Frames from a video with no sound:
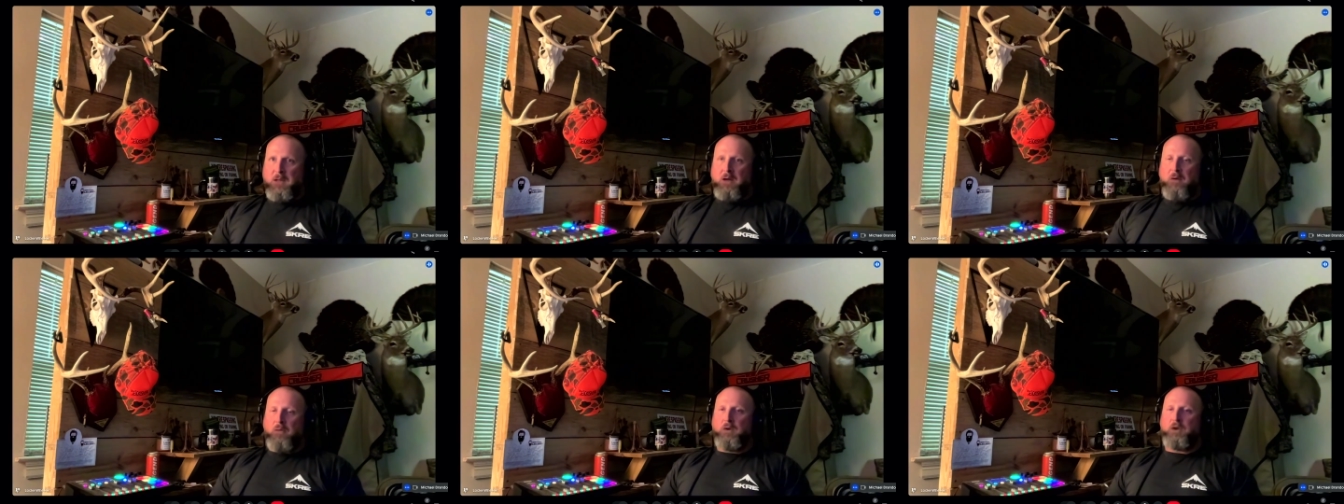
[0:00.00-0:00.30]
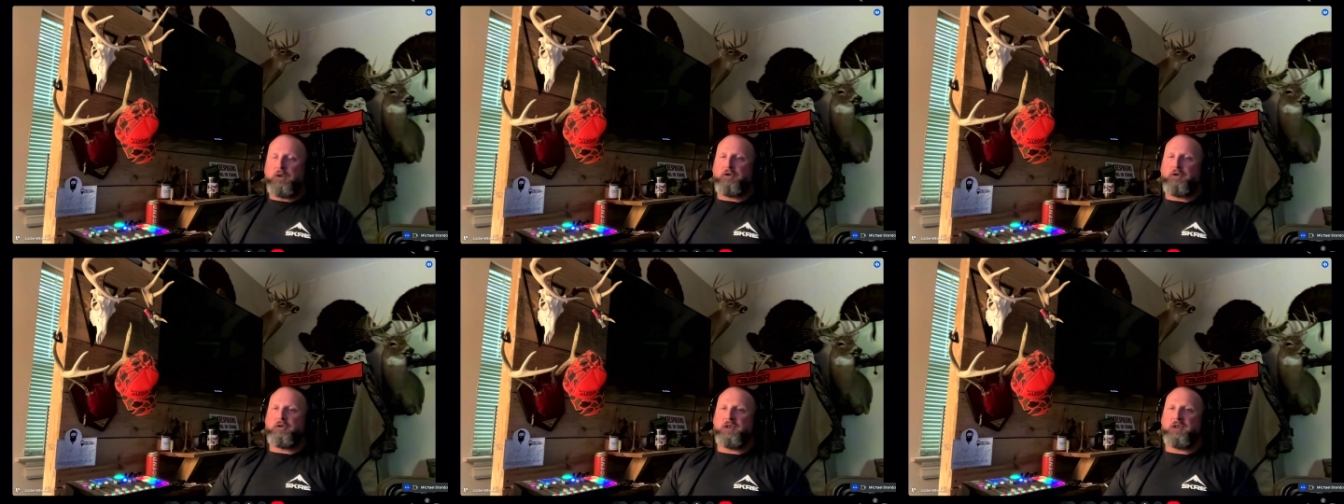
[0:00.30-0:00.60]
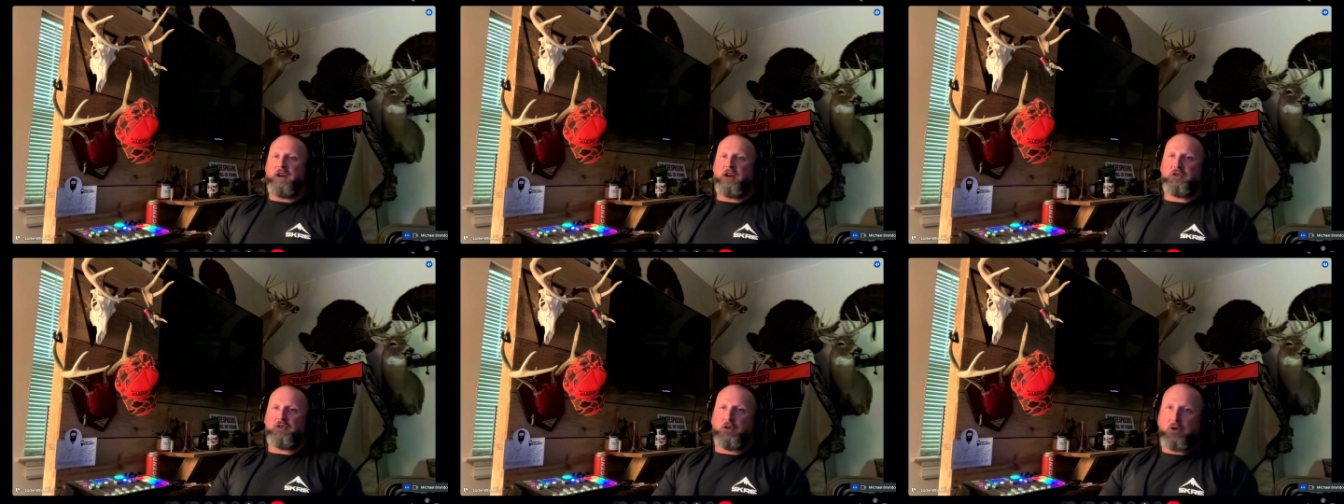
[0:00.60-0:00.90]
when you
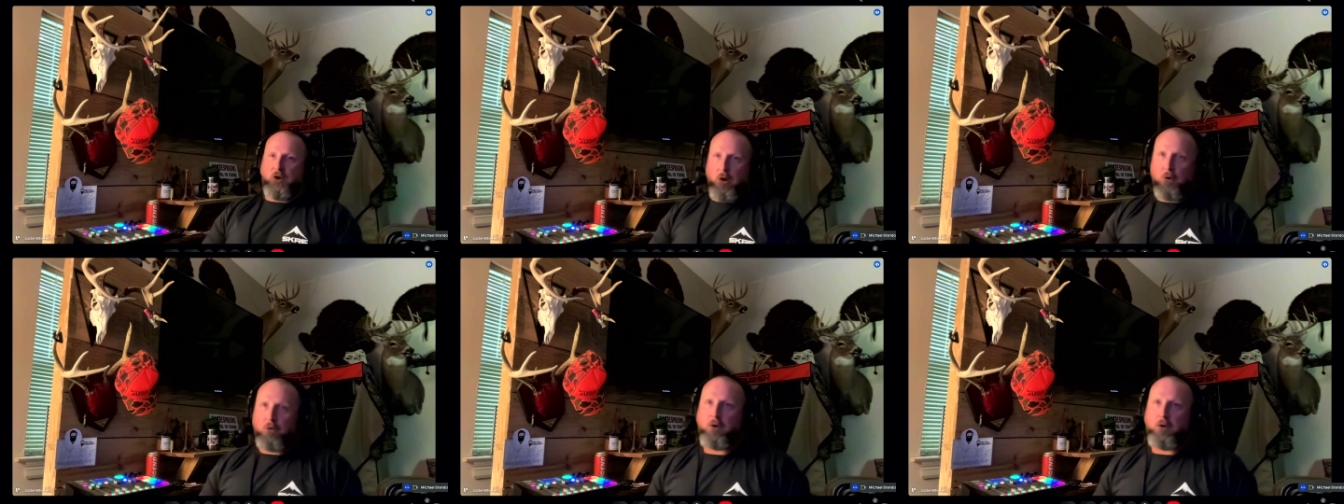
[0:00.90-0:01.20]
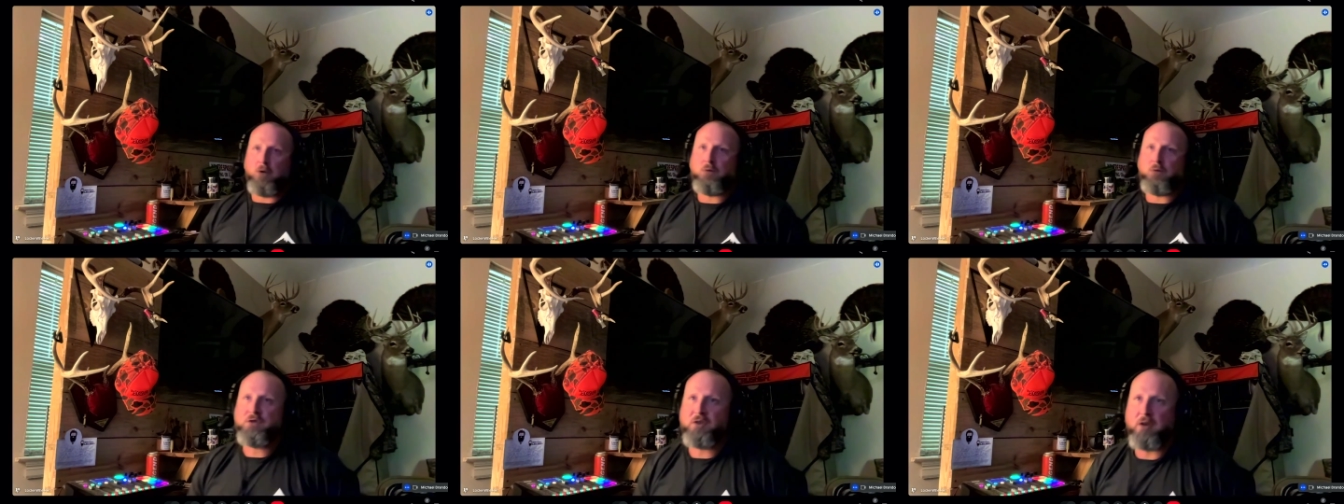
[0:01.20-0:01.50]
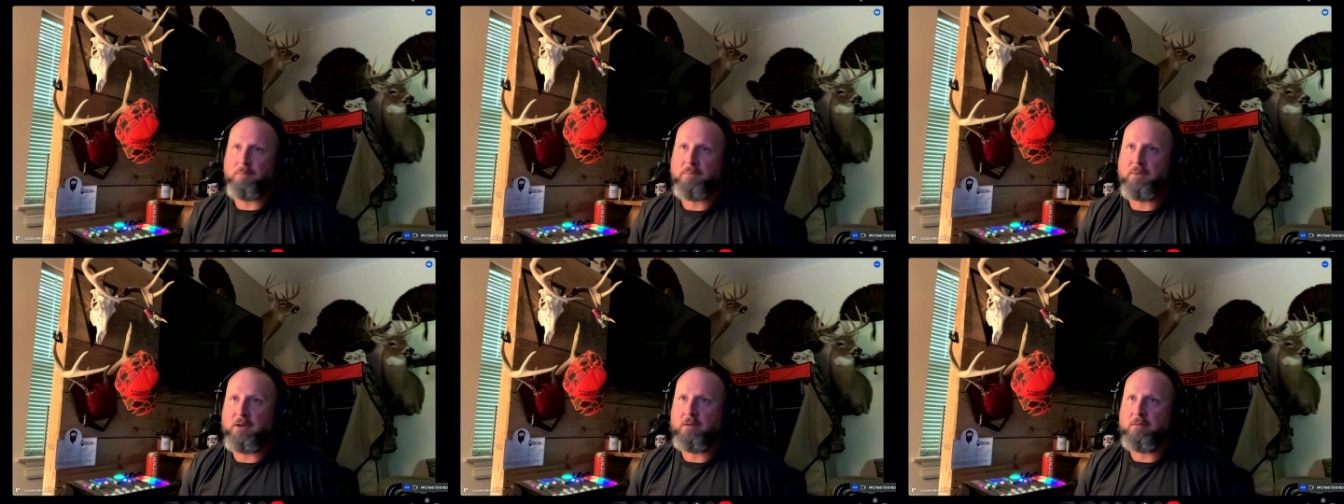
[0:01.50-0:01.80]
set your goal on
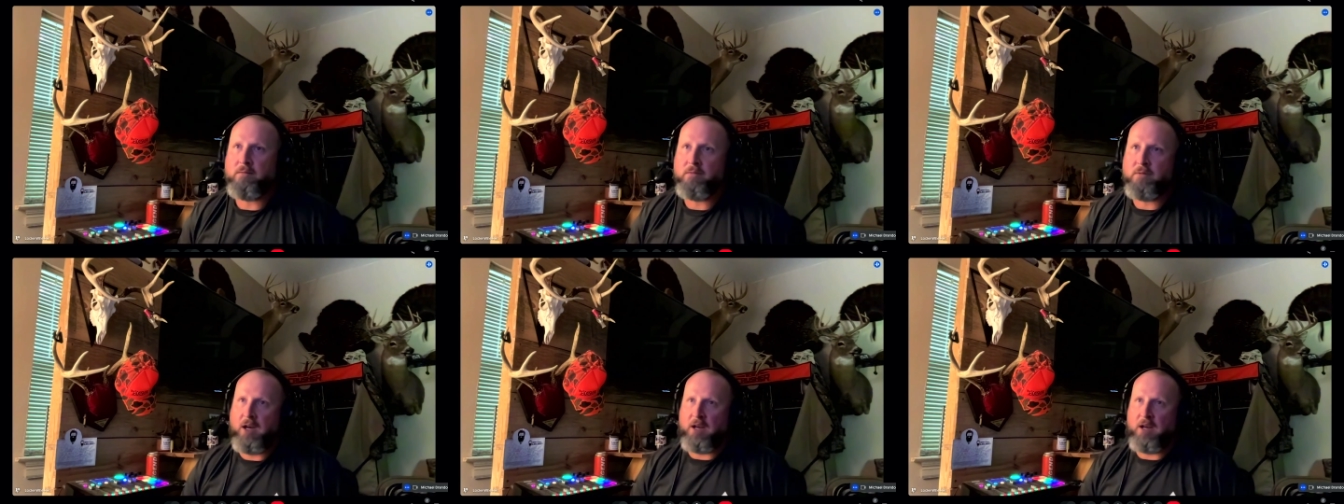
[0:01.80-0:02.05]
something